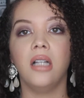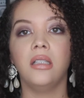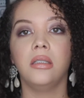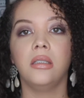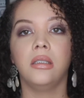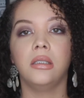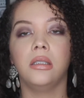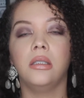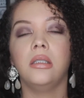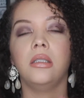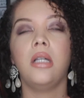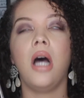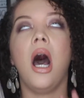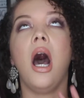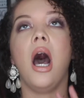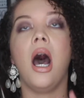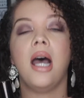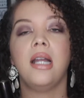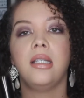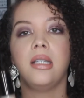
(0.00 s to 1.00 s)

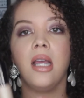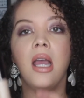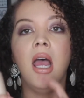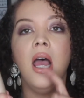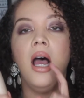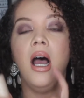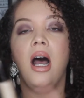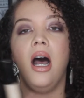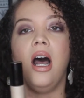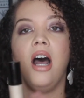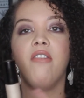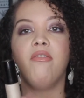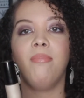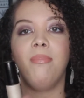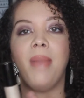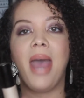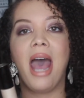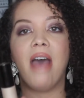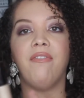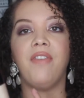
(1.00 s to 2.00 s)
of
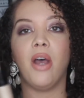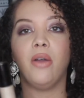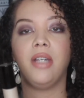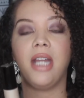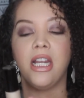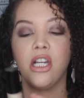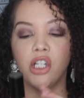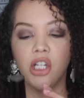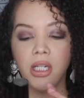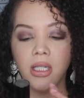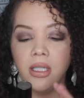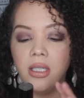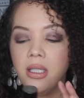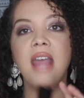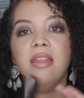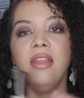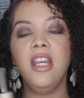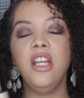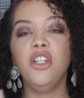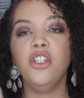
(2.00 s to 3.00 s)
matte foundation,
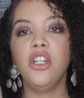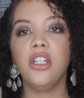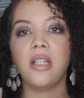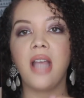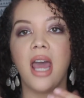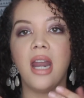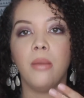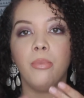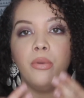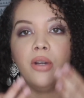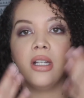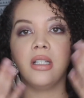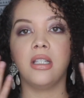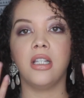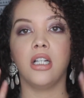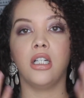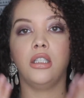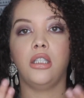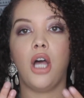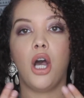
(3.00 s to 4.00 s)
and this just kind of brings
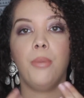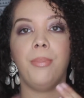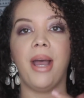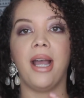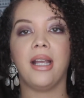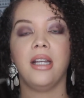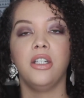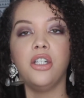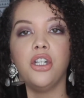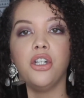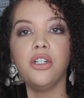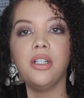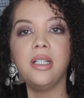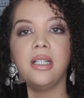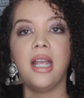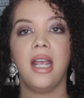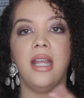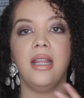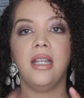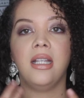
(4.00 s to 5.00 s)
the glow back into your
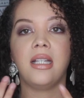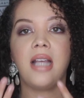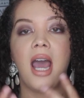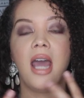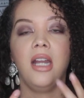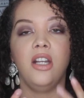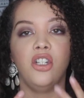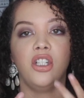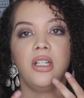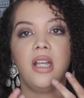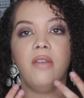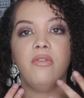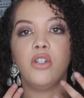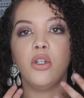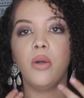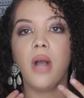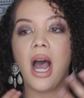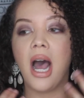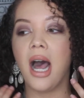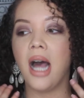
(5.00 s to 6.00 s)
skin. This kind of just gives
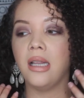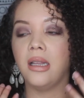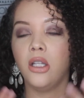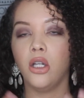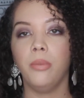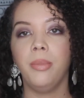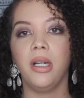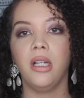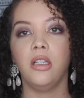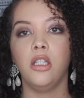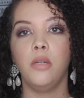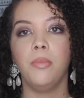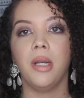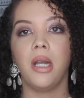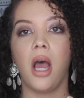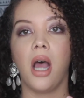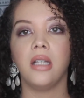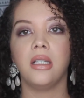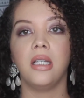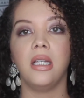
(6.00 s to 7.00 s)
you a little bit of
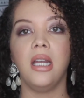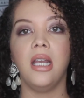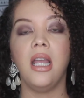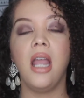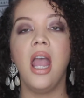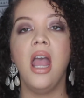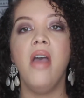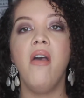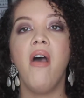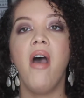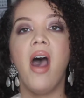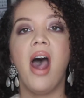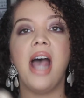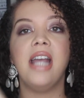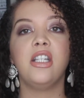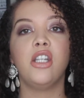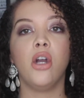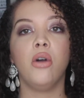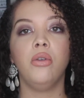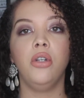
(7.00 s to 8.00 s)
luminosity.
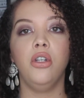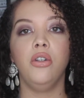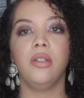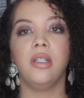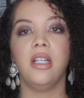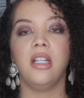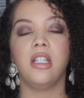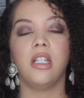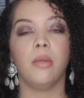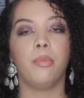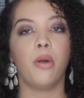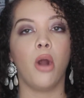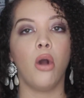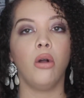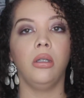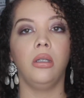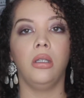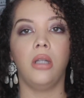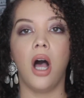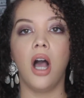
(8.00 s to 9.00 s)
I don't use this to
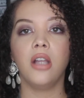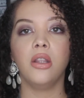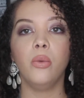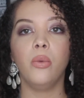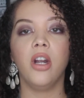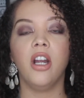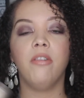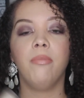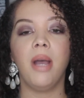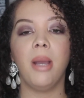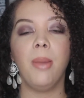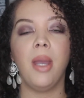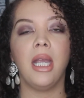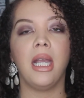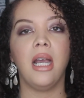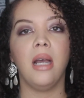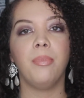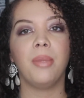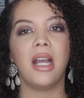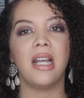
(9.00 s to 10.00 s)
prolong the wear of my
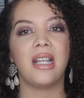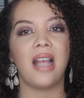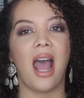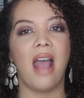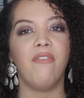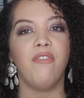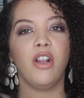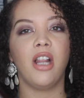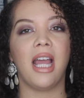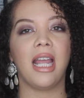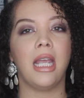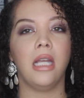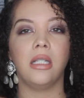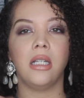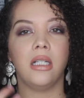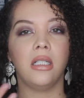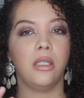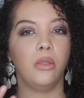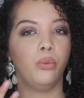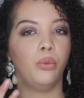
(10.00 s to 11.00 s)
makeup because I feel like it
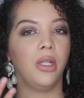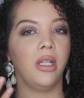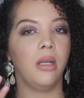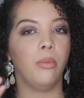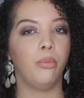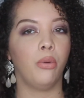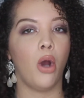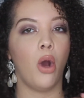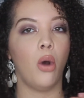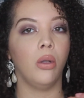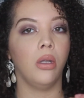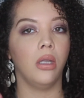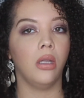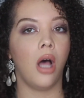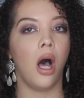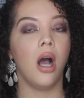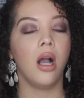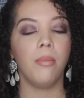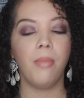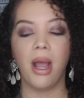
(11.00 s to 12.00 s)
doesn't really
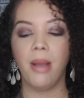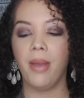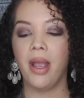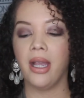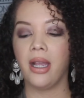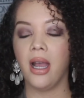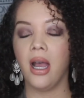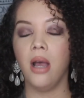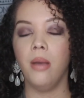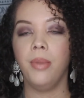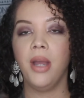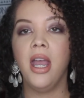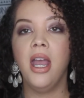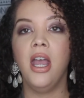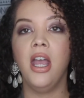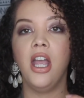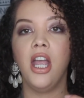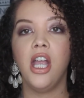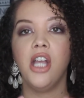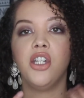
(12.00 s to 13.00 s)
prolong my makeup.
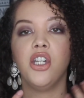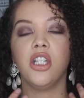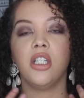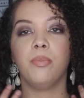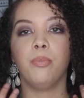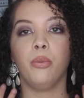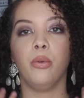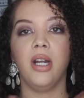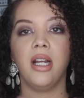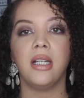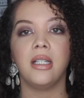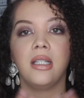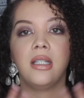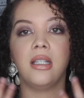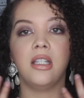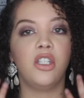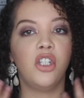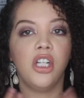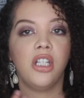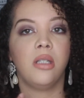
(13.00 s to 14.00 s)
It just brings
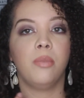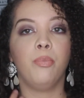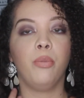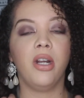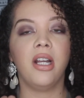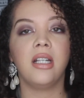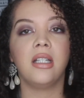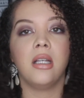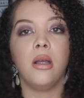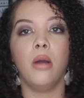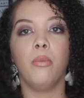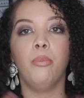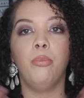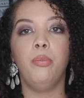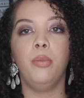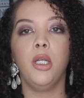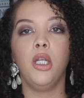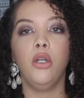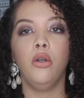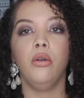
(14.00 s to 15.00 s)
a
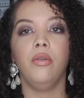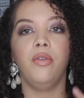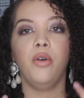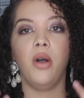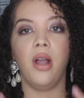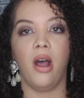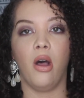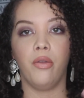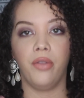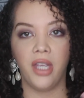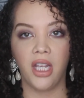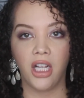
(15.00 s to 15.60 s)
beautiful healthy